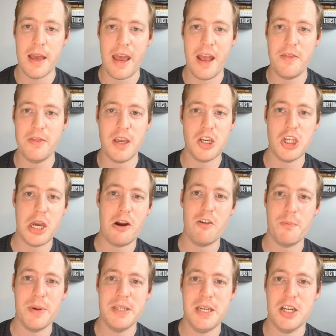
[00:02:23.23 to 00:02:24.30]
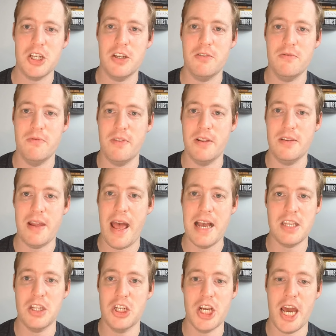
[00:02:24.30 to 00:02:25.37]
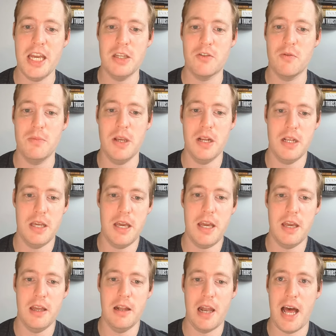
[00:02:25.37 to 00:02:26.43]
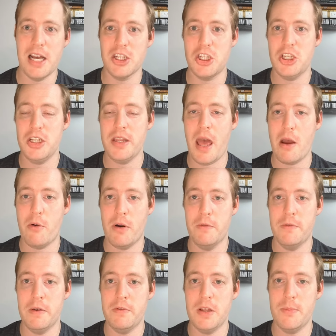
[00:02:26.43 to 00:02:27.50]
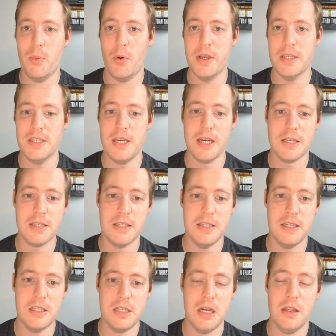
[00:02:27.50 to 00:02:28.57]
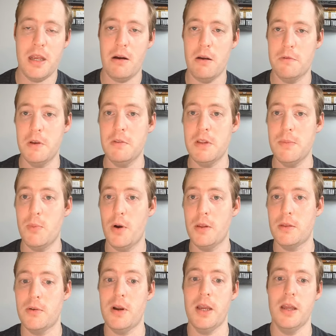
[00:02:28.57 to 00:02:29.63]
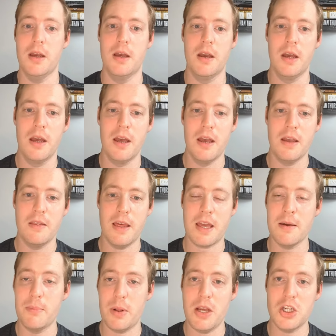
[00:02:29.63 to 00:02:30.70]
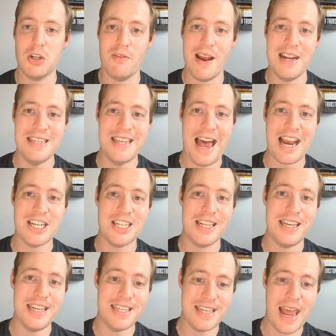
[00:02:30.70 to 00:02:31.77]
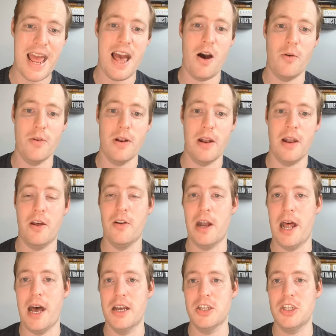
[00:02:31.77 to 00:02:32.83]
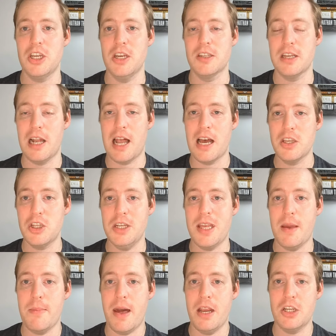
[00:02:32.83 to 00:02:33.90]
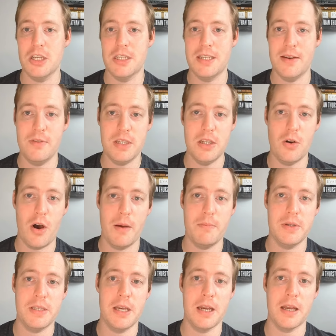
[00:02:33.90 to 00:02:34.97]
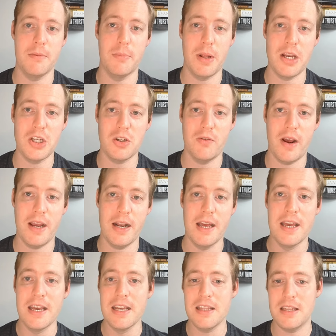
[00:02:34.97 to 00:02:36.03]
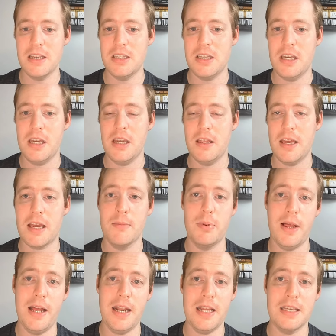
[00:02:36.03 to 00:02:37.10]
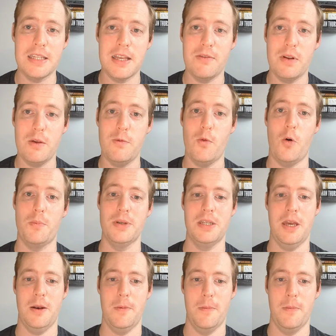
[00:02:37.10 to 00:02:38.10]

And their share of possession hasn't changed from year to year. Last year they were at 50.6, this year they're at 50.3. Their completion rate is actually down on last year. So last year they managed a 79% completion rate, this year they're completing at 74%.